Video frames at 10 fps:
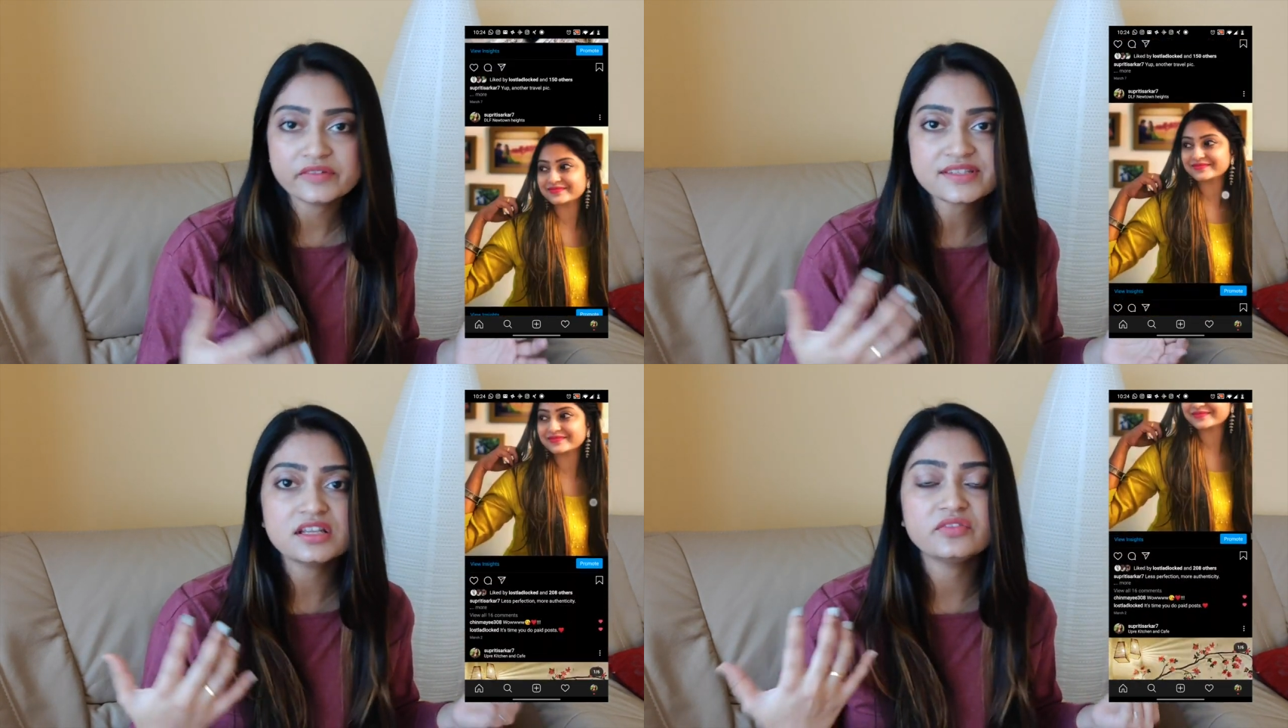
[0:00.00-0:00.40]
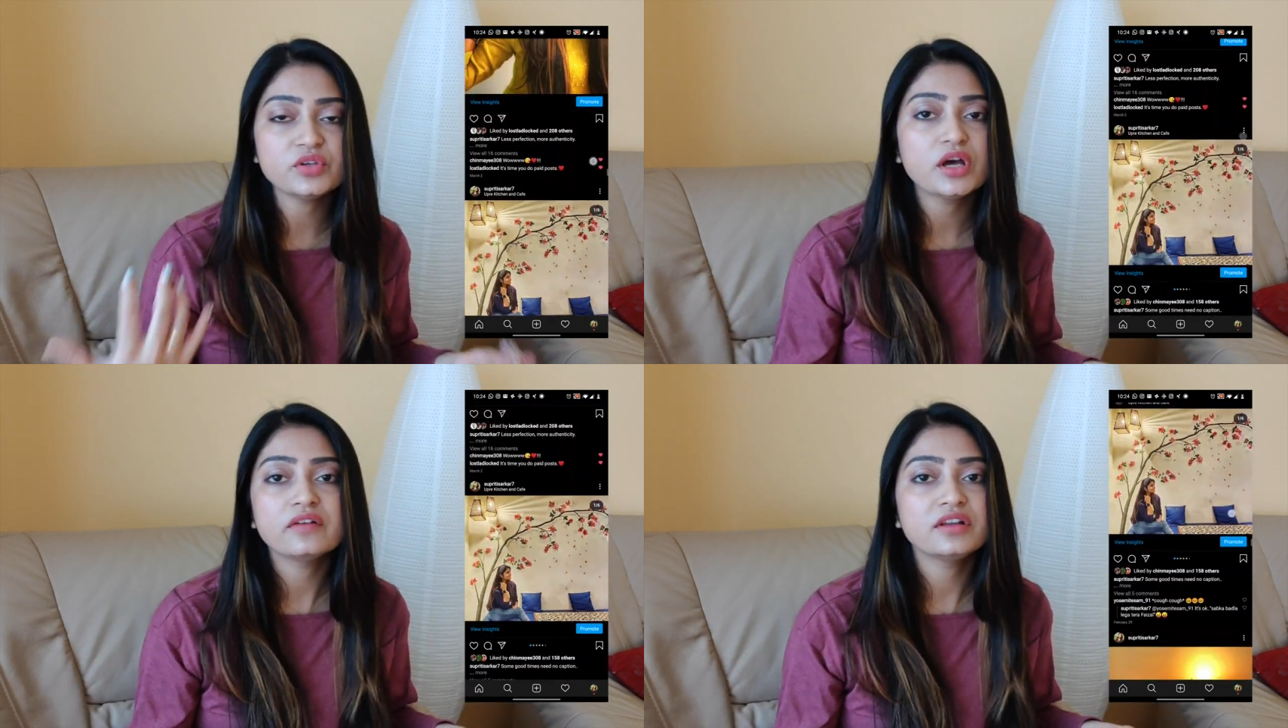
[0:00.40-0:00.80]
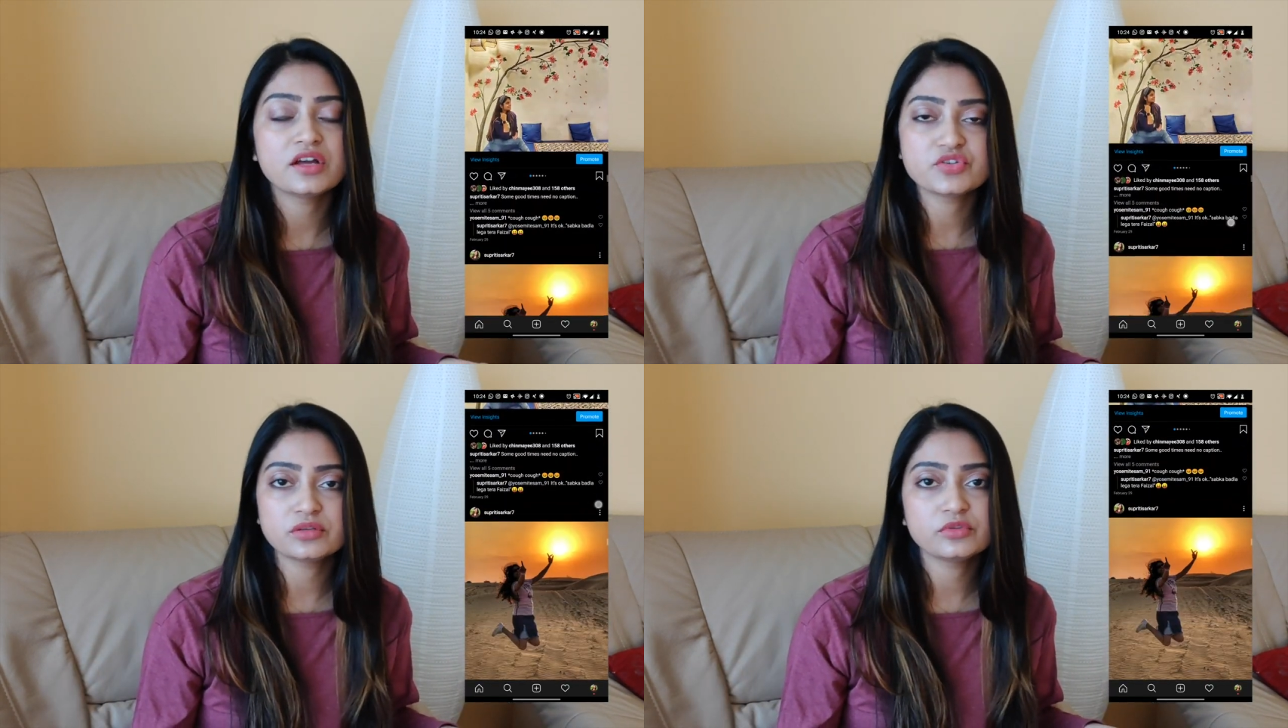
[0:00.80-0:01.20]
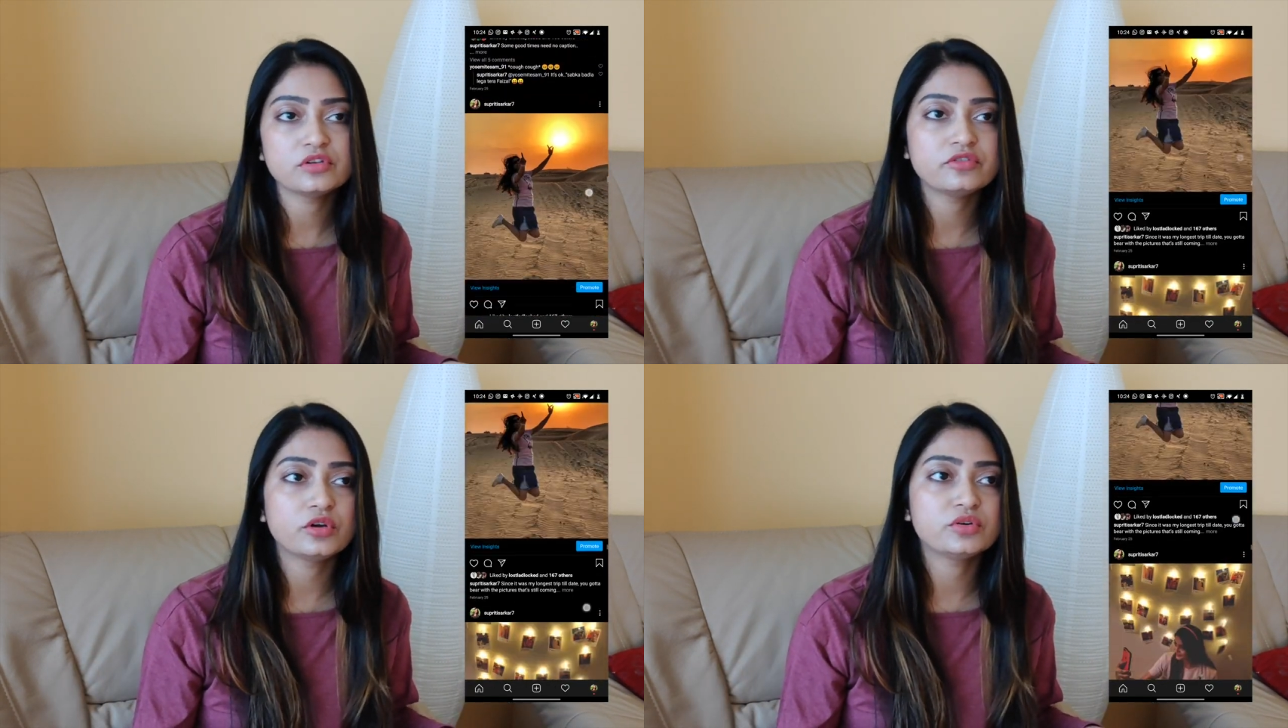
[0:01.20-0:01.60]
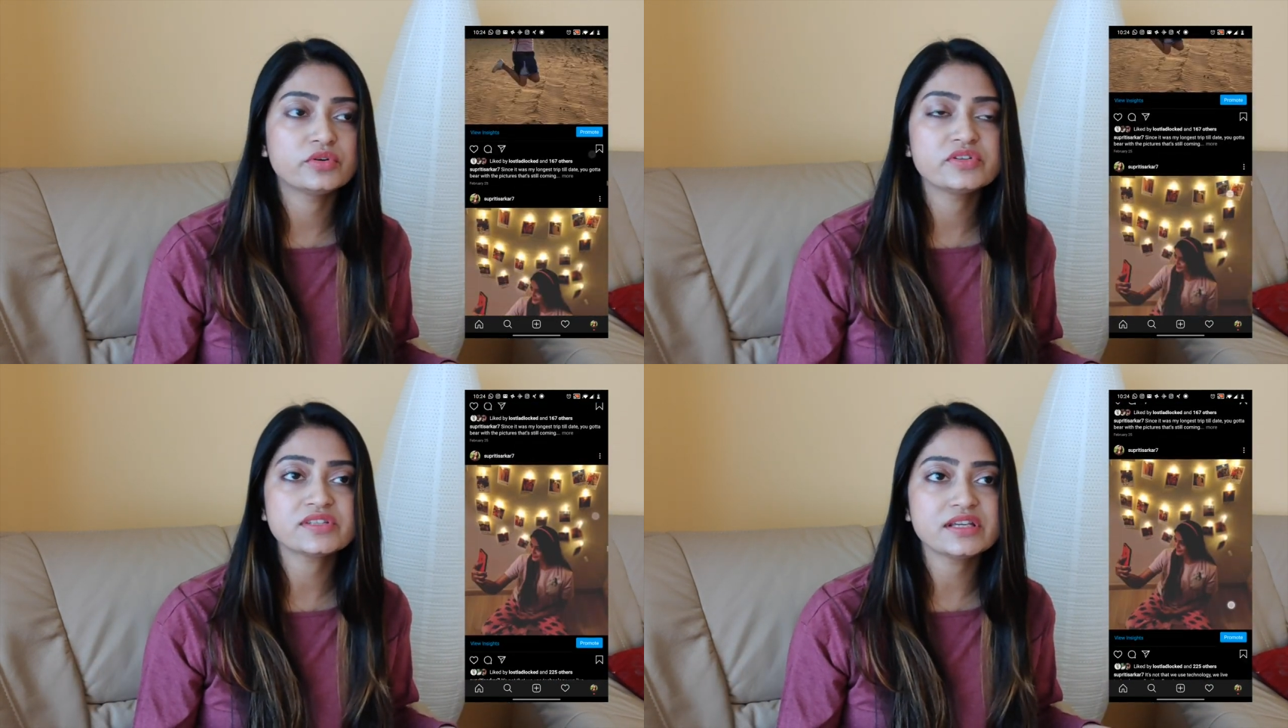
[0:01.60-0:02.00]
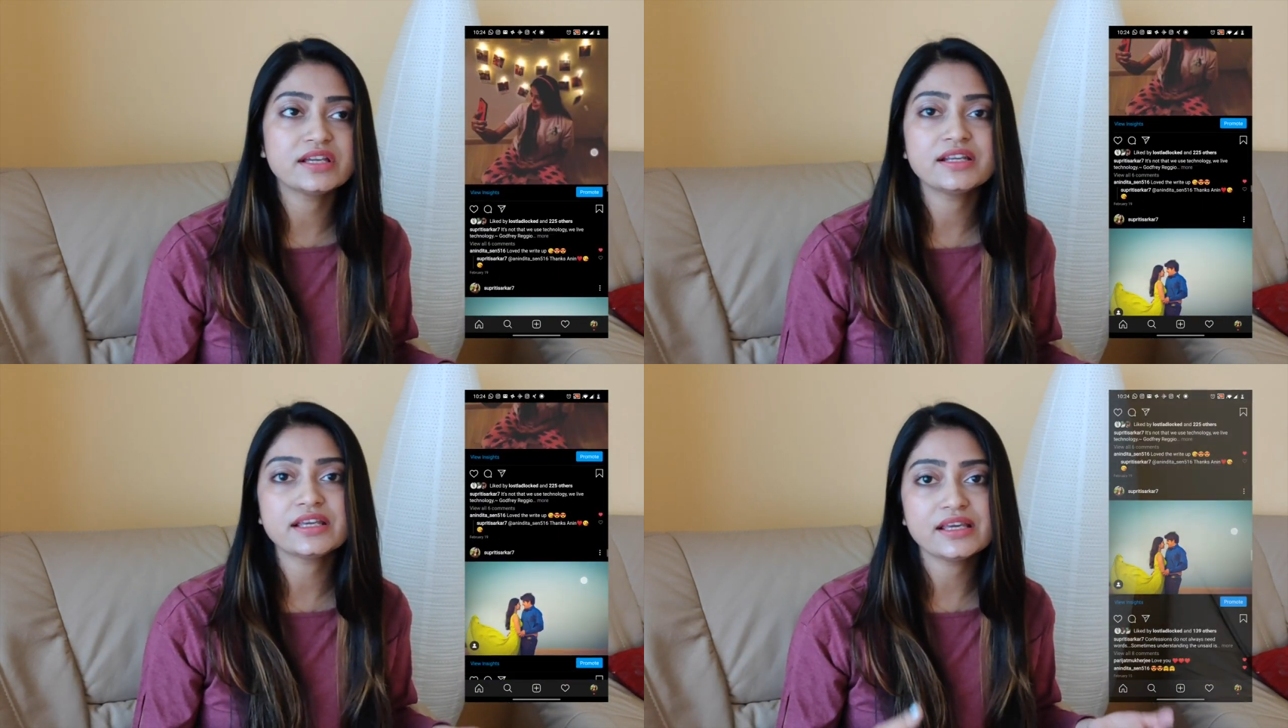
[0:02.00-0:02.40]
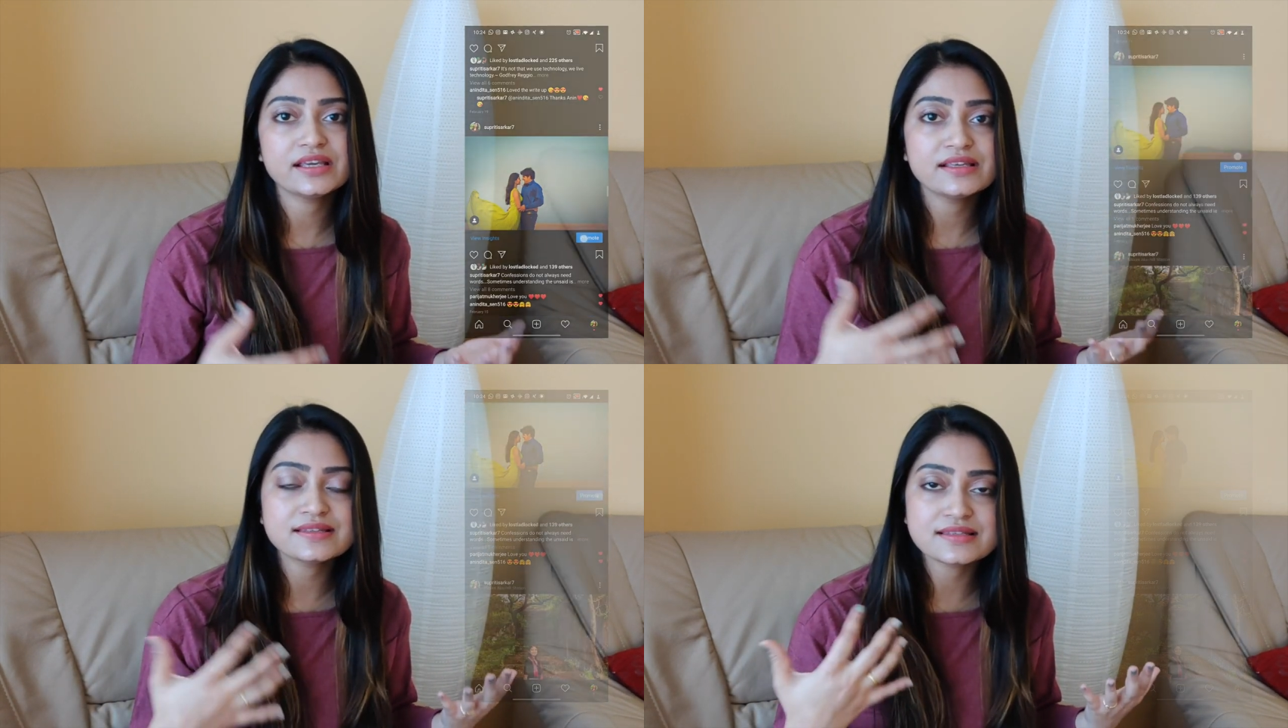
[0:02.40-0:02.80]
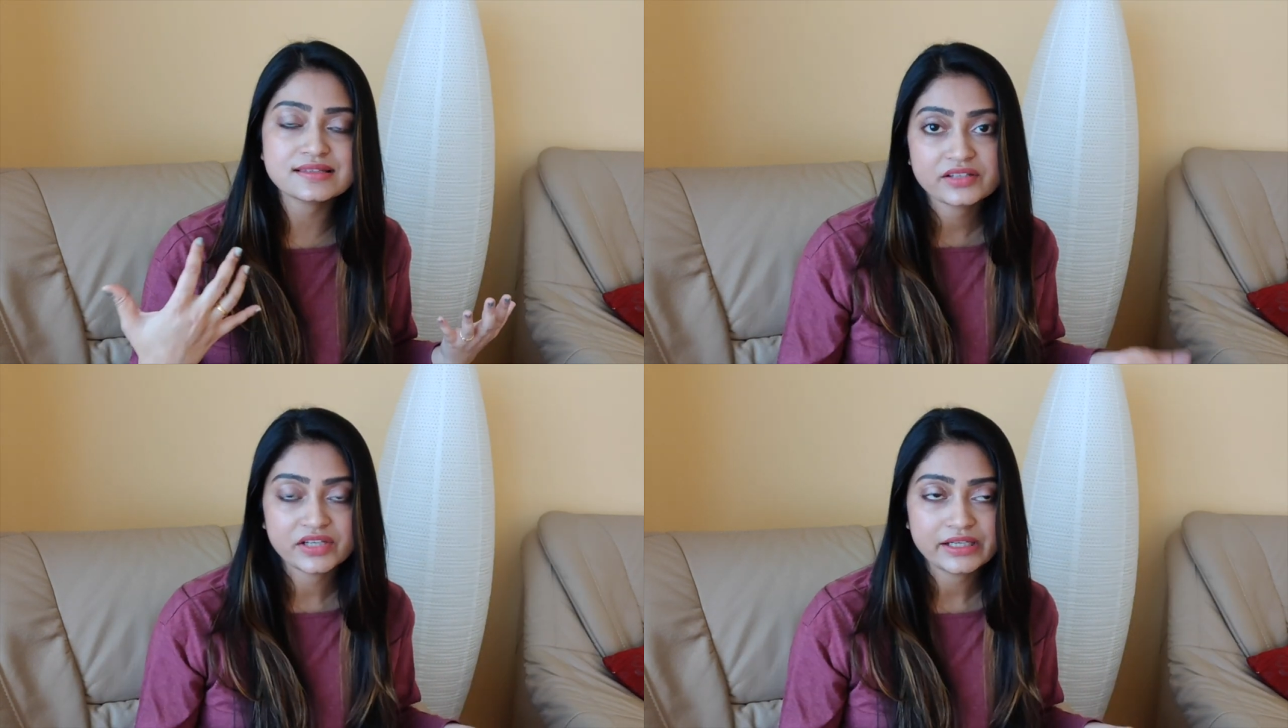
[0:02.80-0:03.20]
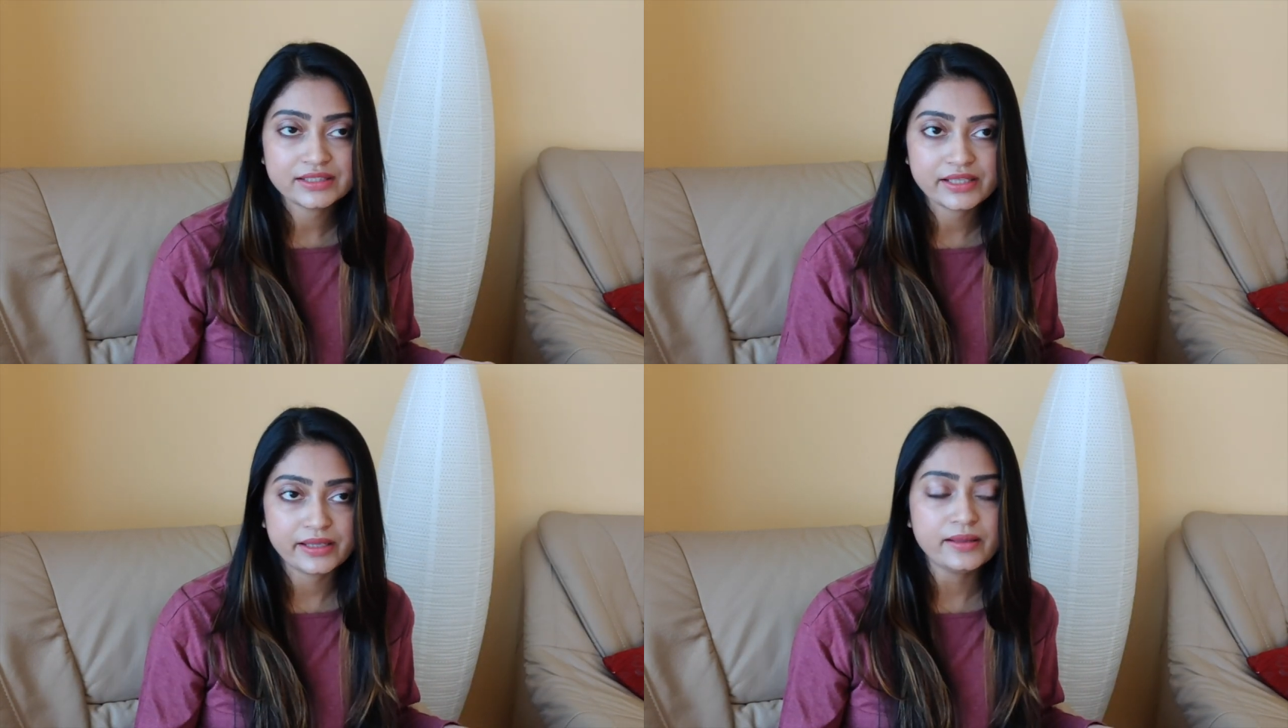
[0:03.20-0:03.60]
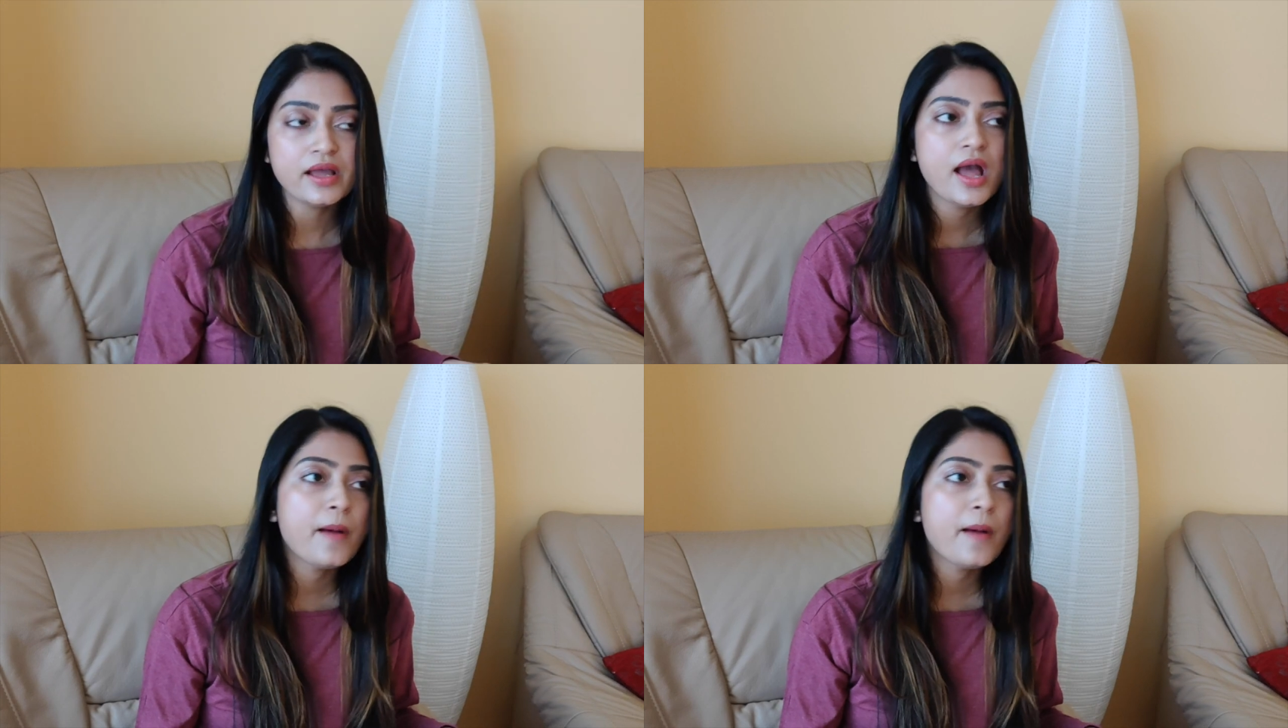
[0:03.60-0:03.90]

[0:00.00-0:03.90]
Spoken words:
Obviously, if you have a large number of followers, it is a great thing.